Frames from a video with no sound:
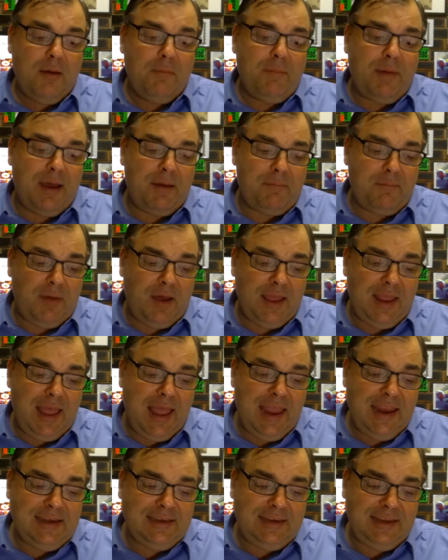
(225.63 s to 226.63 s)
But my
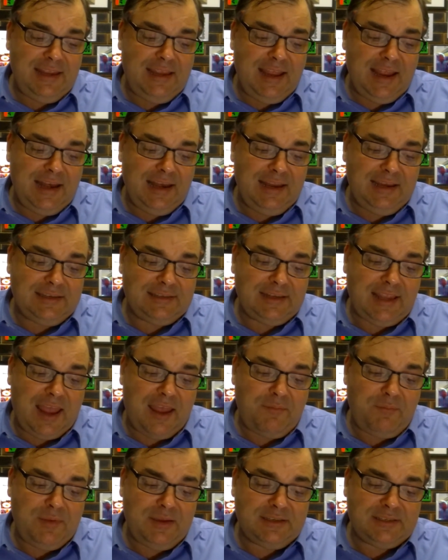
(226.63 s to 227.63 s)
AD at least
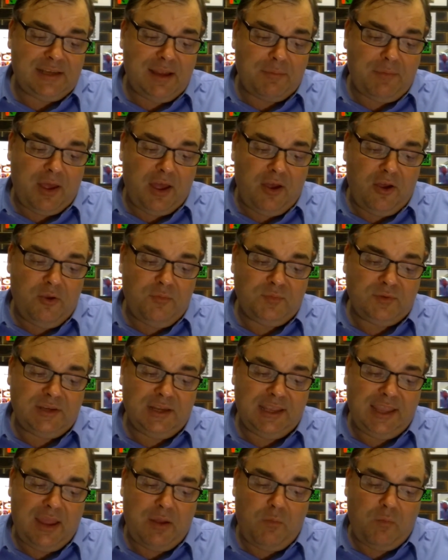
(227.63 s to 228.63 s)
gave me some hope to
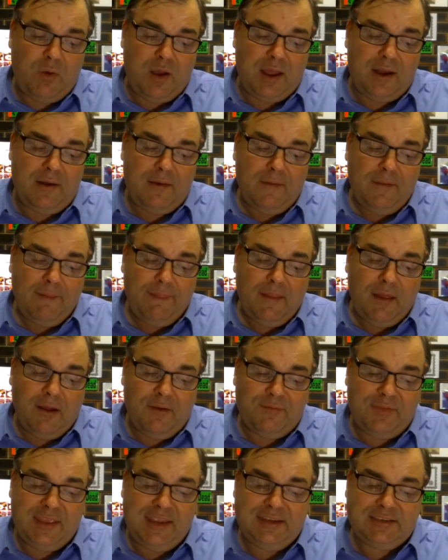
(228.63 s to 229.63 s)
get one
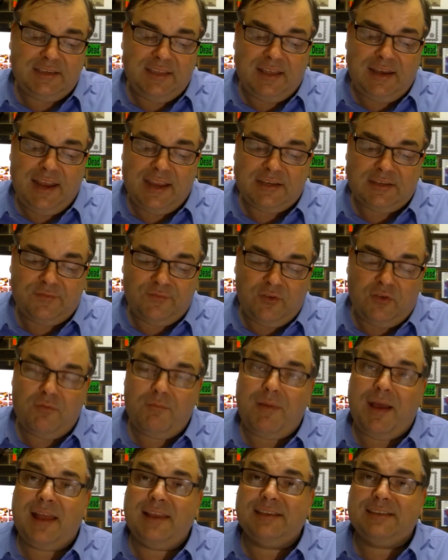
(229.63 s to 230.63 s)
of these in the next few
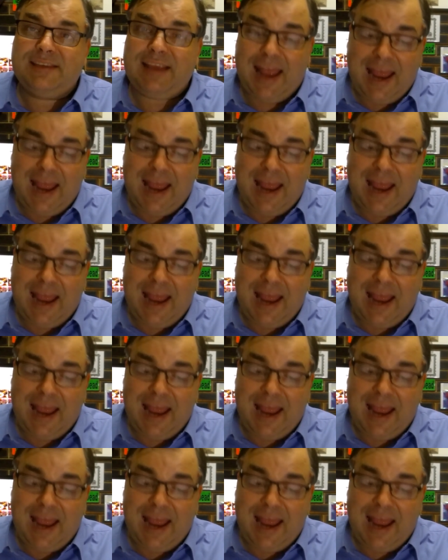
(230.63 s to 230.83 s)
months.